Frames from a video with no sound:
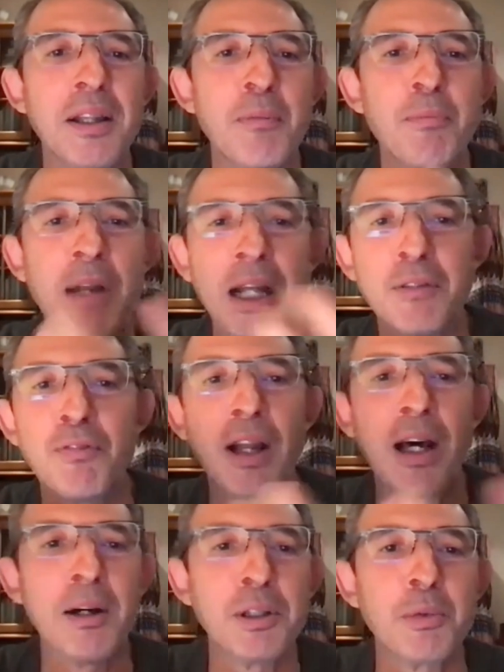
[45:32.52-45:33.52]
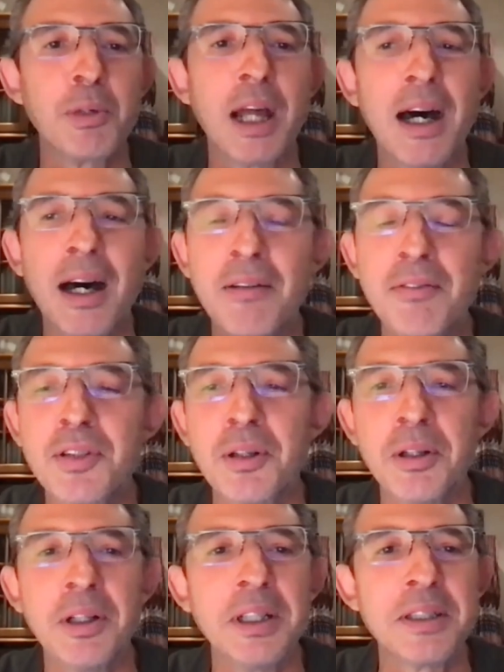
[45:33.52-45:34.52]
the plant flowers would have.
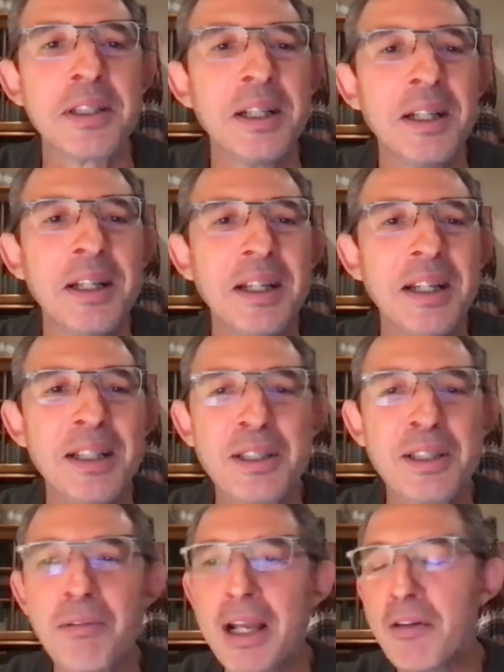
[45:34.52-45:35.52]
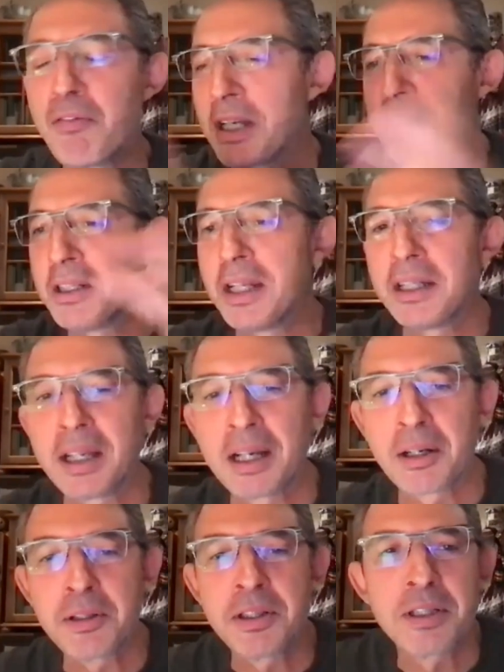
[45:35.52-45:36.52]
So it's a really fascinating
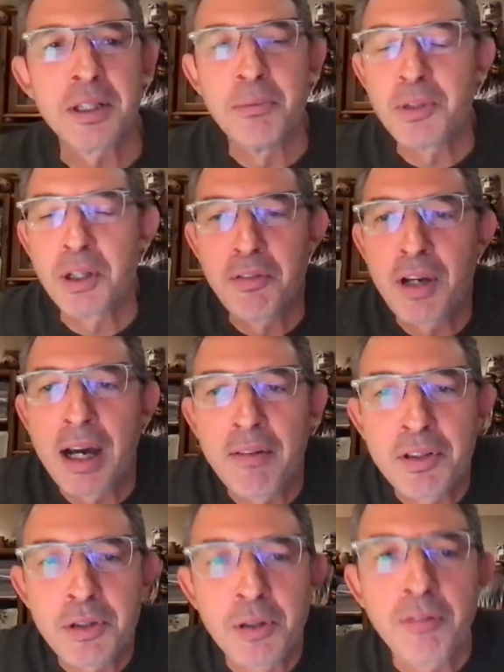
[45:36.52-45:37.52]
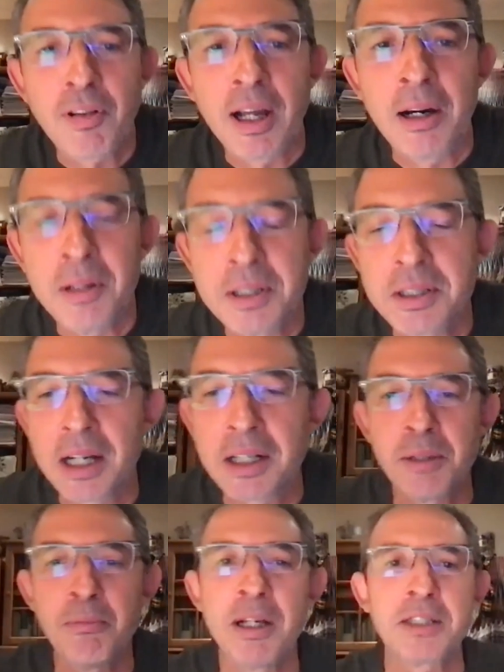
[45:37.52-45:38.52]
ecosystem. So if you have a pseudoflower, it's
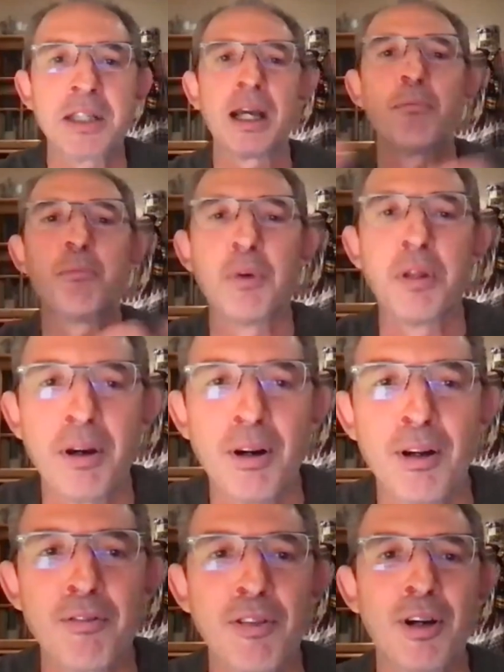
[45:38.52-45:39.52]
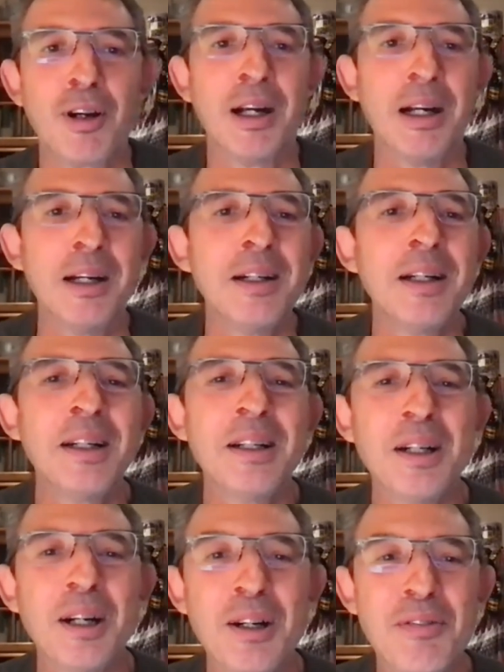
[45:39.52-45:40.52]
actually messing up with the whole flora
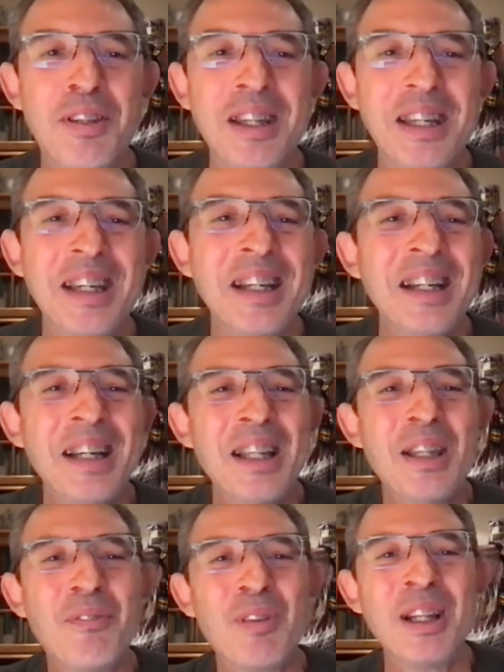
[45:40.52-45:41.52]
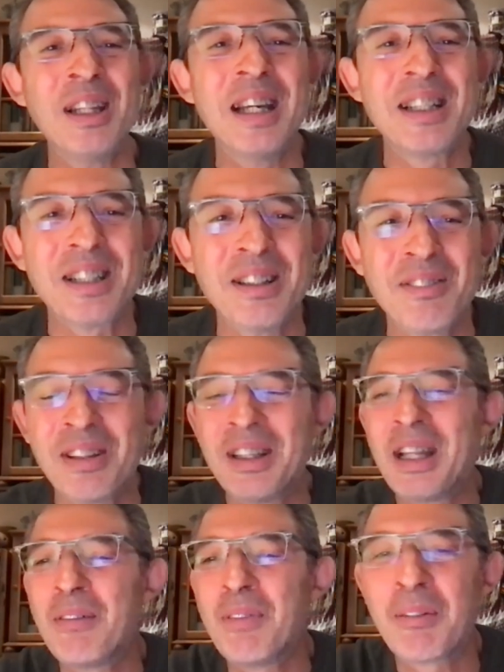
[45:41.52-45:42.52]
of the pollination of the
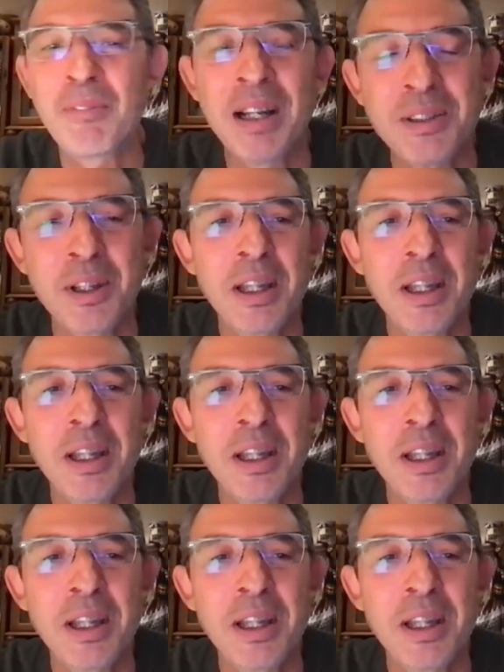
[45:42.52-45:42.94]
neighboring plants.